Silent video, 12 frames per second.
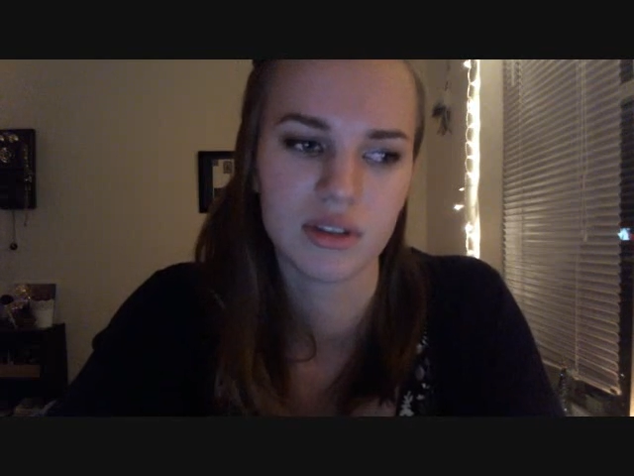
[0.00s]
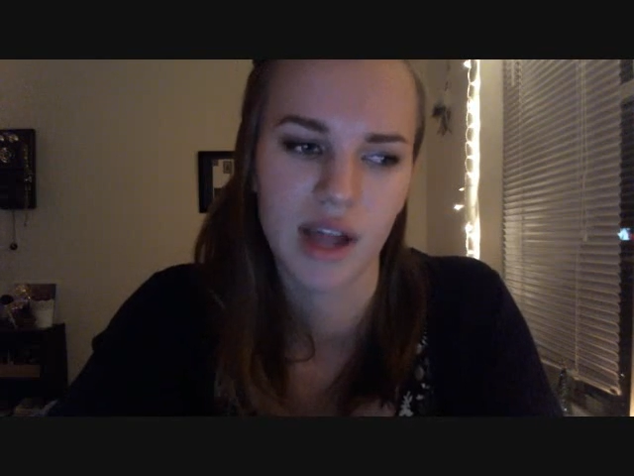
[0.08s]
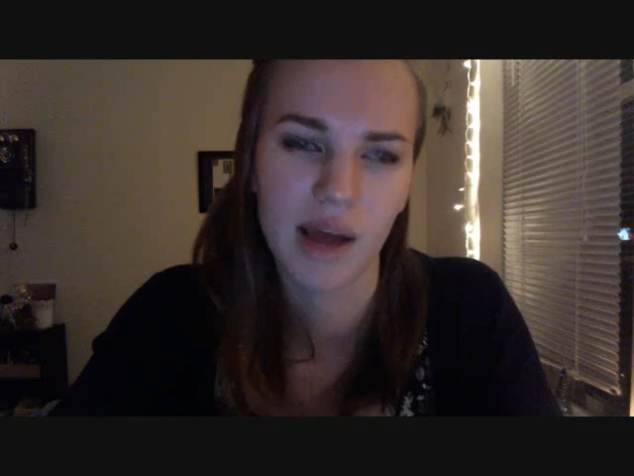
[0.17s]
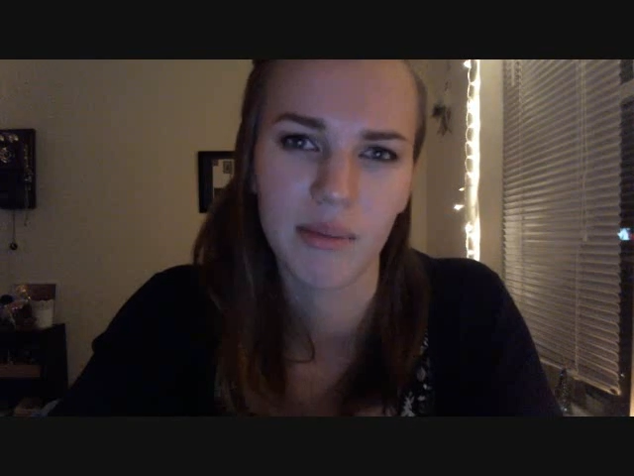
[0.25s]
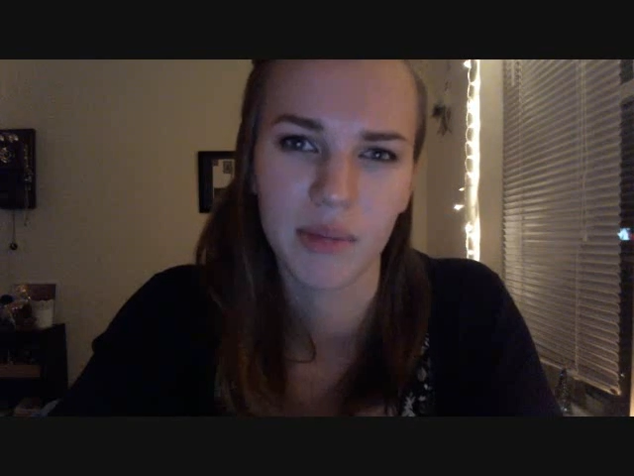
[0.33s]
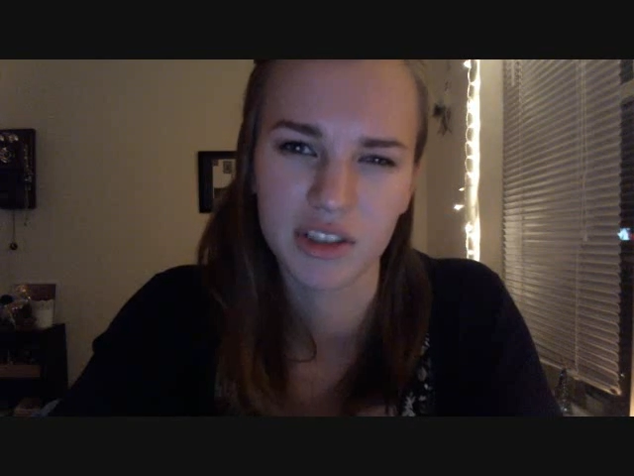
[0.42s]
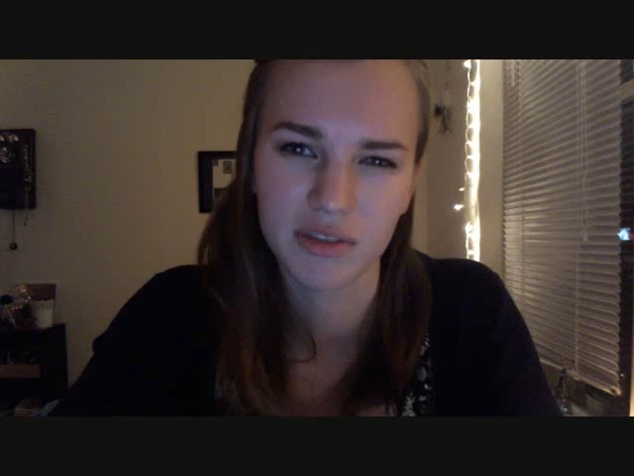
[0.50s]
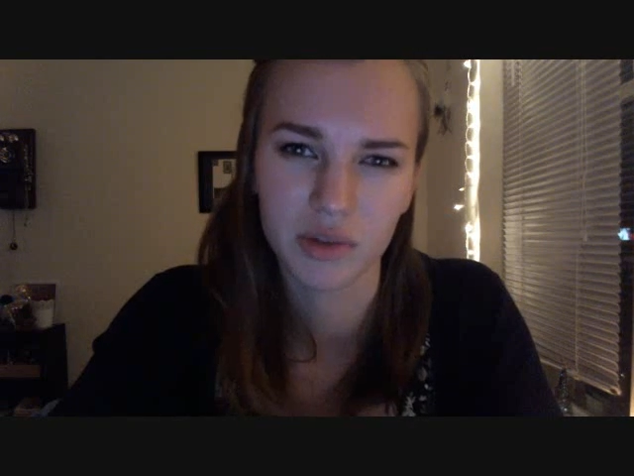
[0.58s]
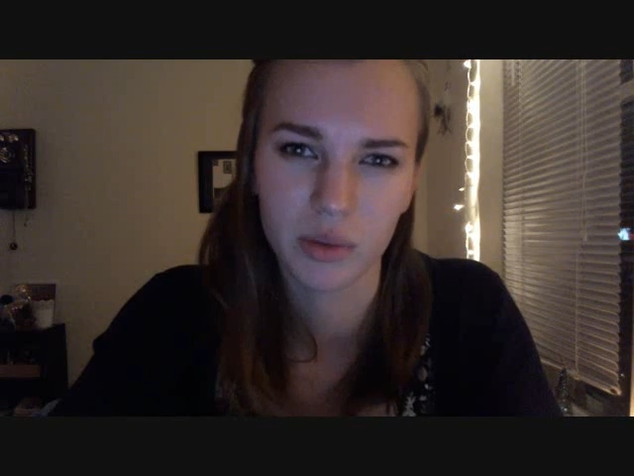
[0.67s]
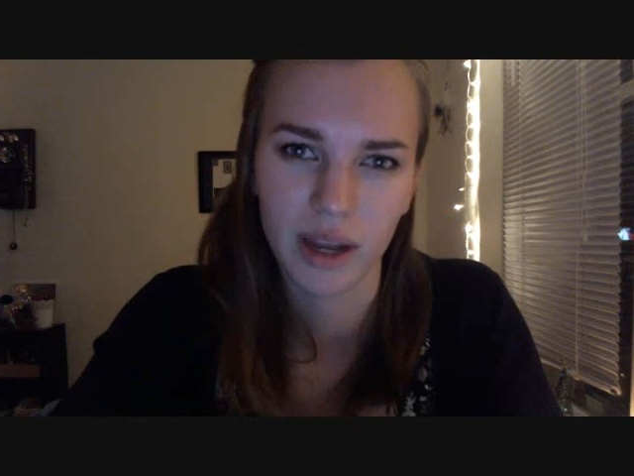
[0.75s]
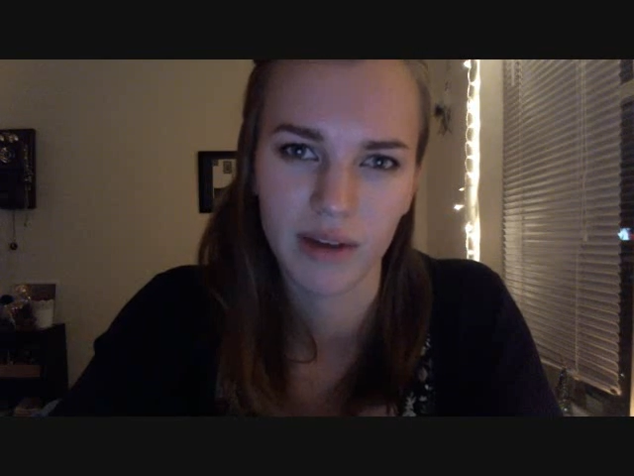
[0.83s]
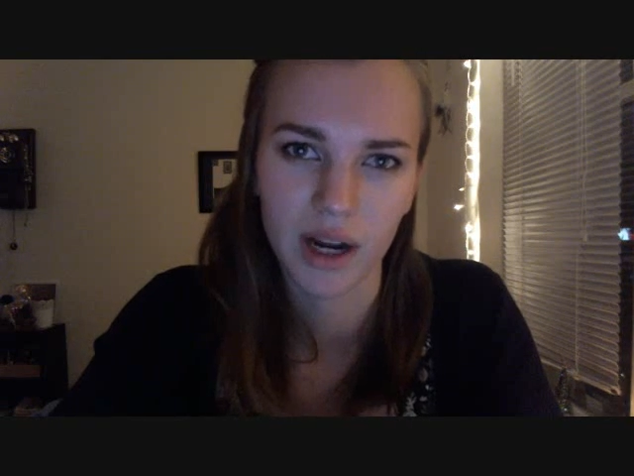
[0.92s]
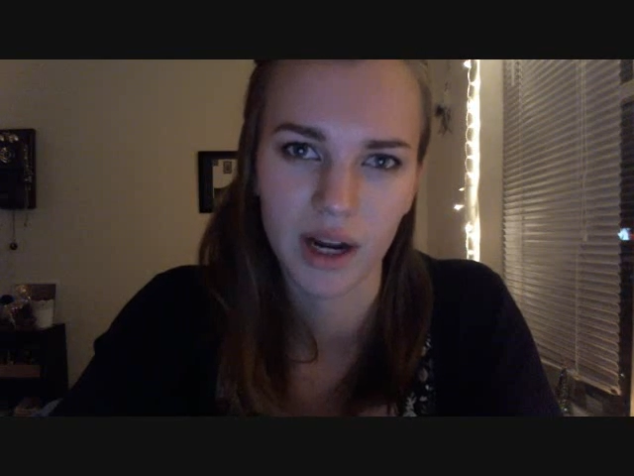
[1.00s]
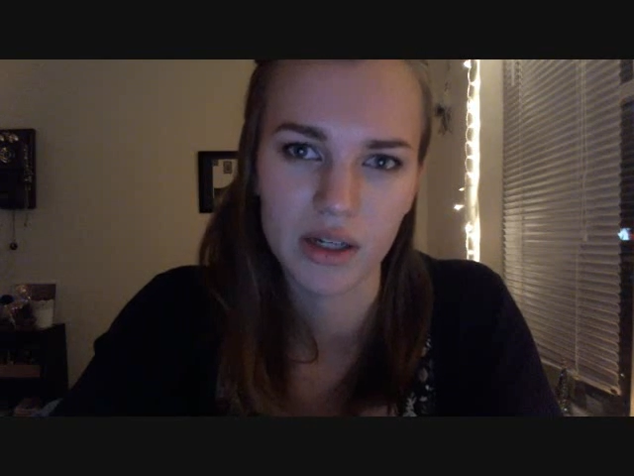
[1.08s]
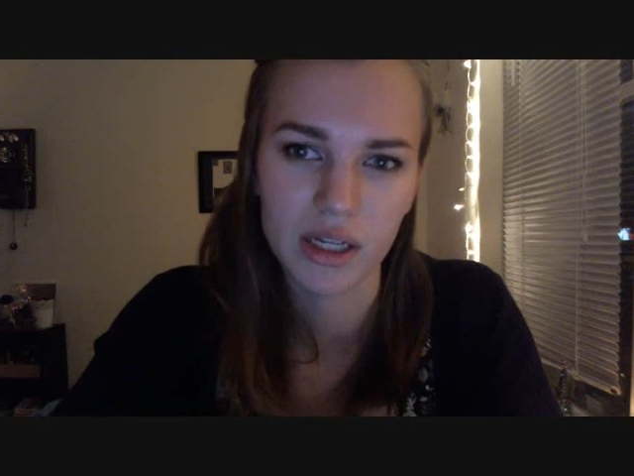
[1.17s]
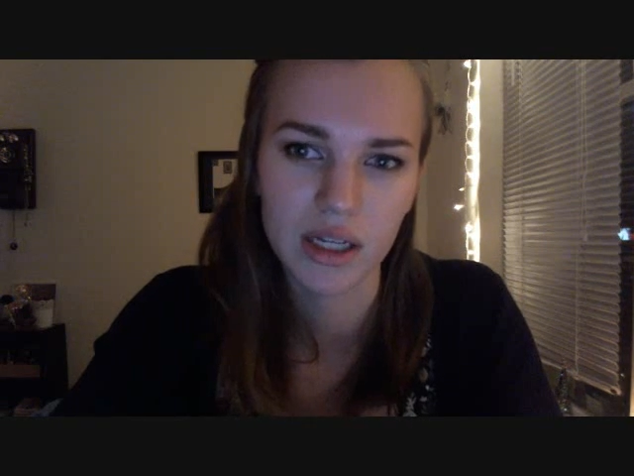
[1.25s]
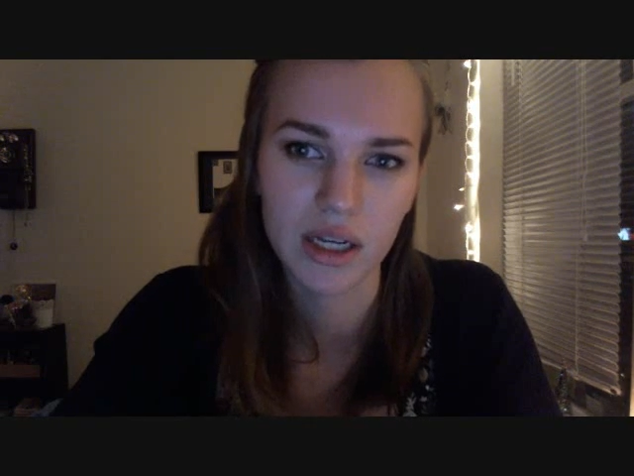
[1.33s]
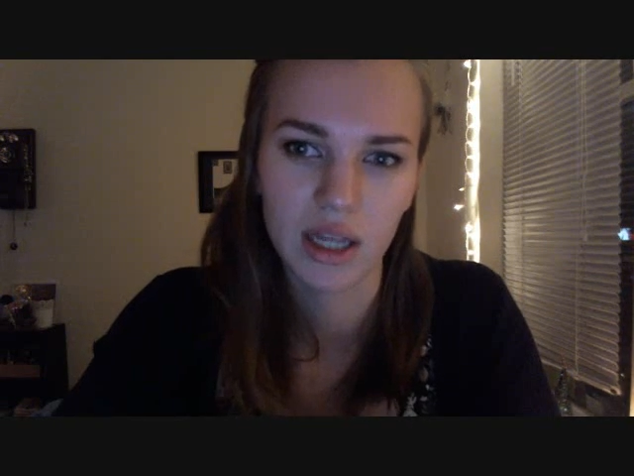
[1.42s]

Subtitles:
not much of a way around it.